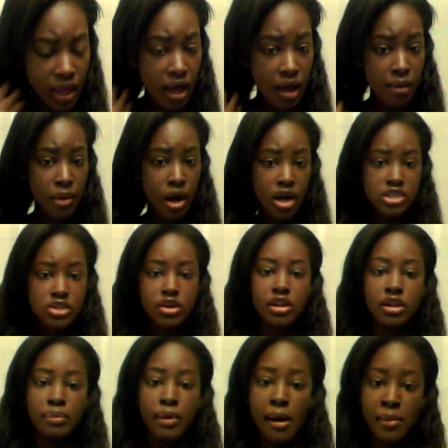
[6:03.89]
Also
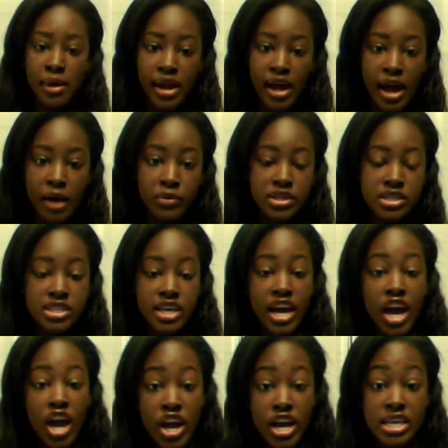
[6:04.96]
another problem that I have with this
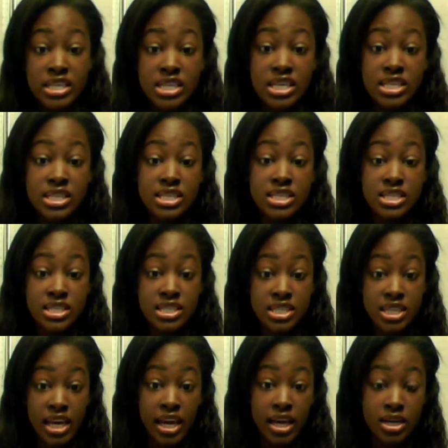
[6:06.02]
hair is it
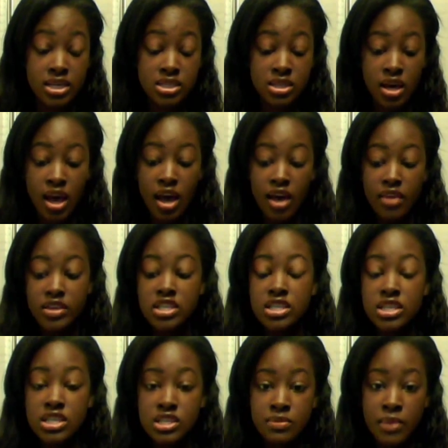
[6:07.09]
stinks. This
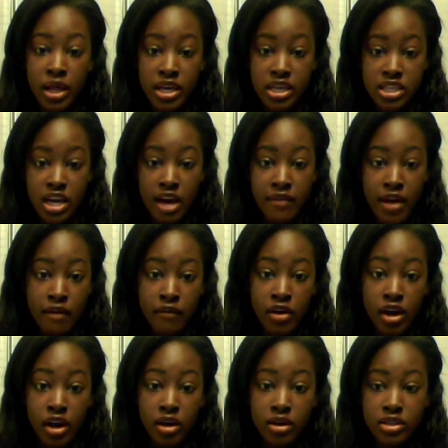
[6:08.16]
is the smelliest hair
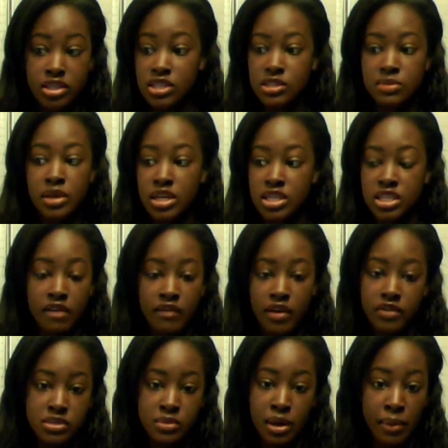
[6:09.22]
I've
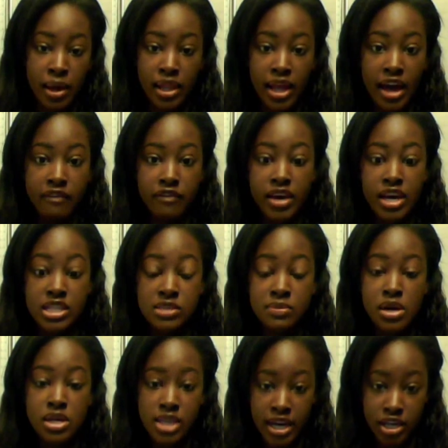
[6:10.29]
ever smelled in my life. It
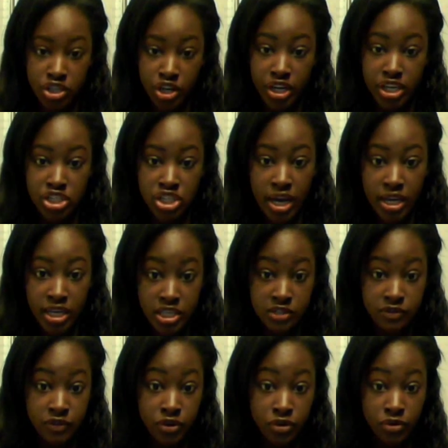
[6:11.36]
smells like dirty
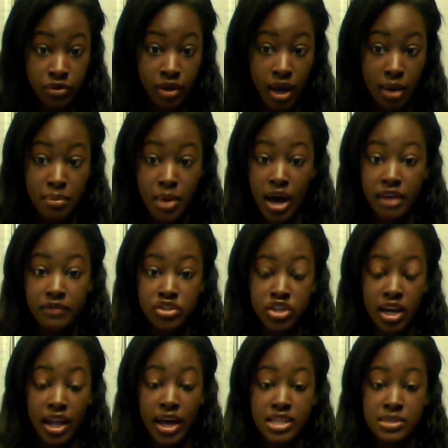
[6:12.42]
Chinese food. I'm not even
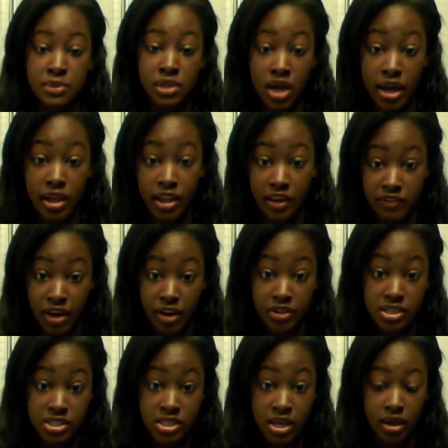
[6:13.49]
trying to lie, it's been left out
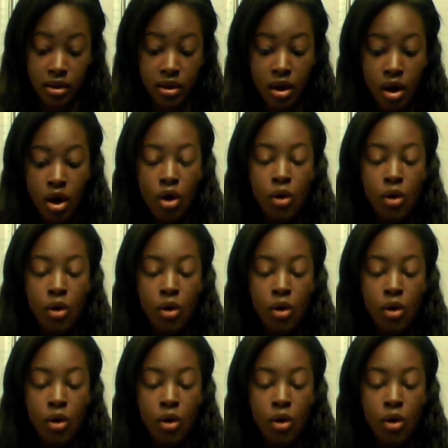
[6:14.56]
in the sun.